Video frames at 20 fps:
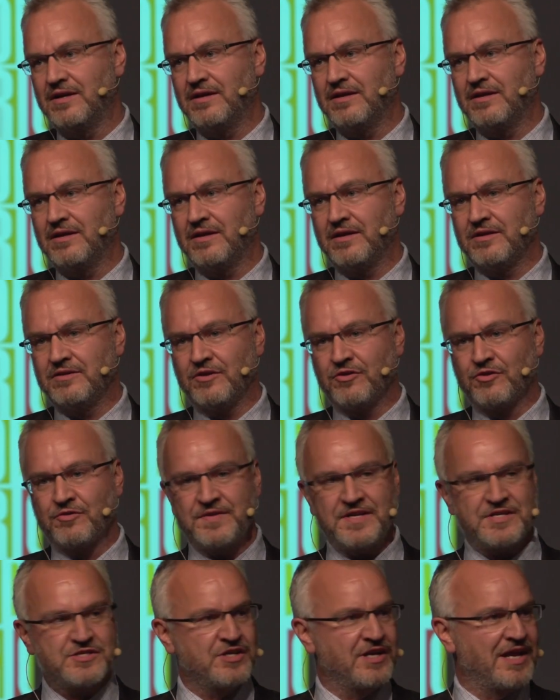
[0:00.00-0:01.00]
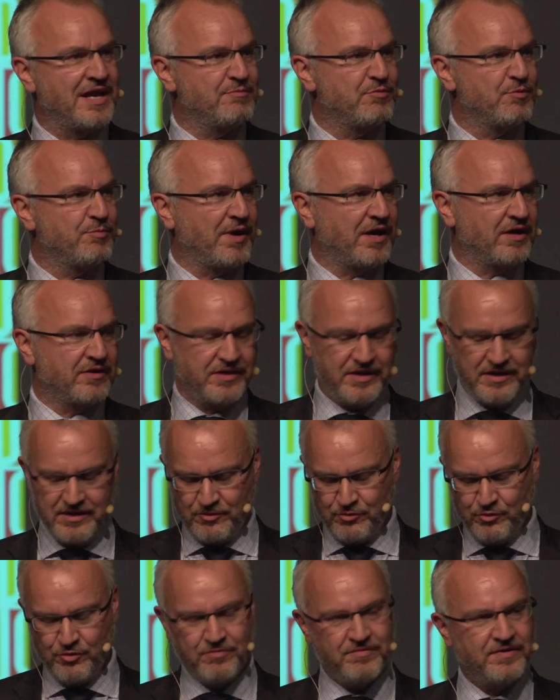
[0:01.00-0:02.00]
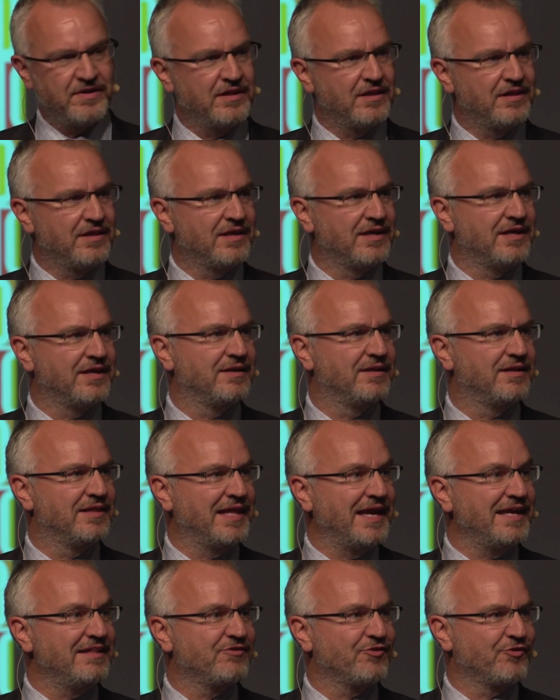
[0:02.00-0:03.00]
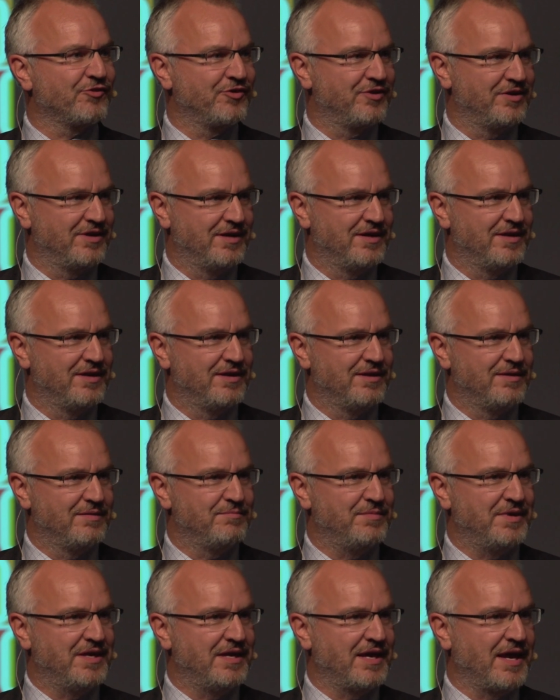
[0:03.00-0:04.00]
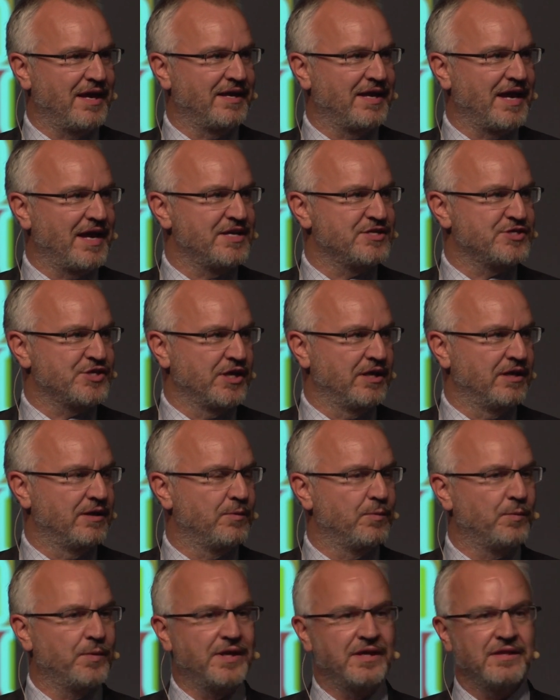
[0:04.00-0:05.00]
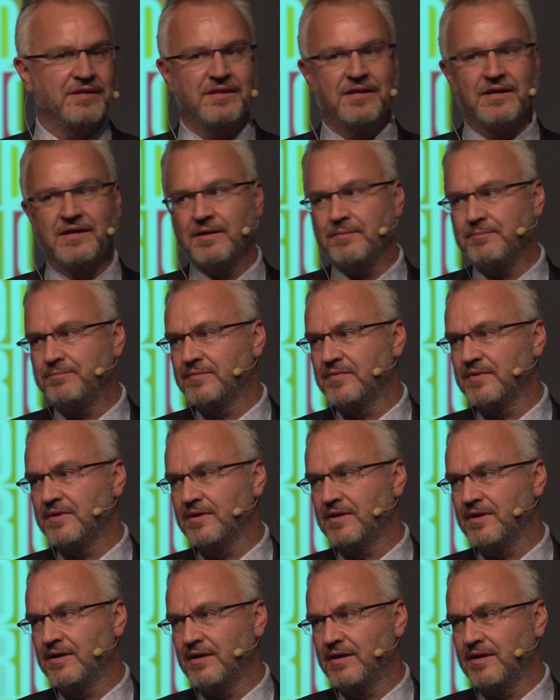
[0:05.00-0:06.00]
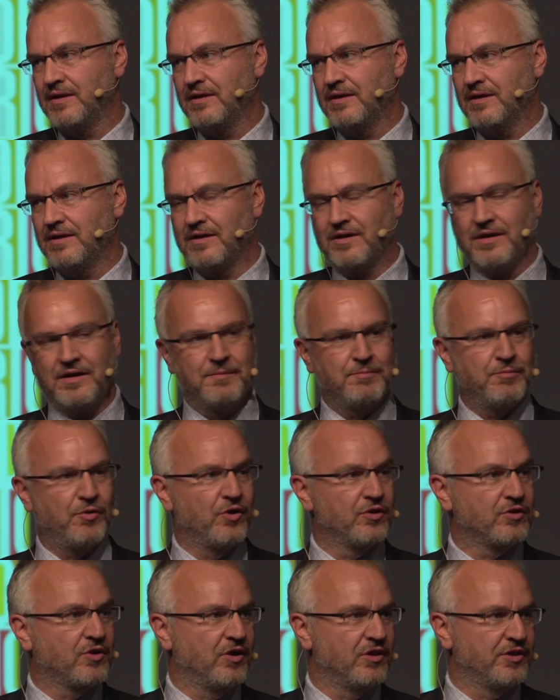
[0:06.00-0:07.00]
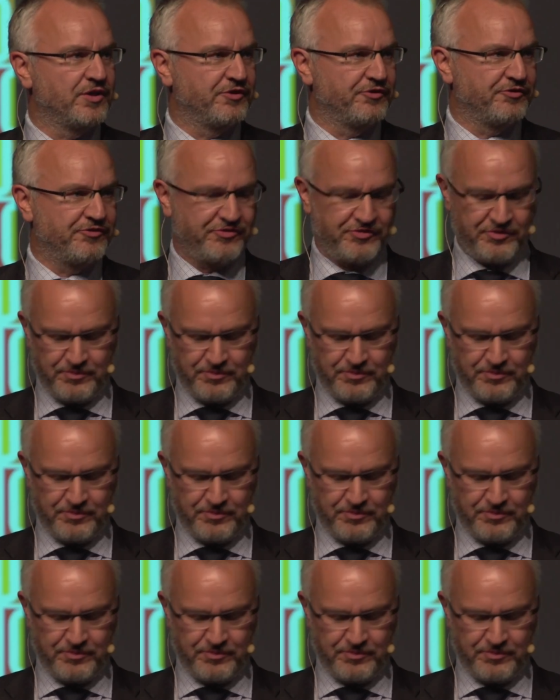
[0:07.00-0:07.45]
the Norwegian Labour Party, who will later be engaging with uh, Paul Collier's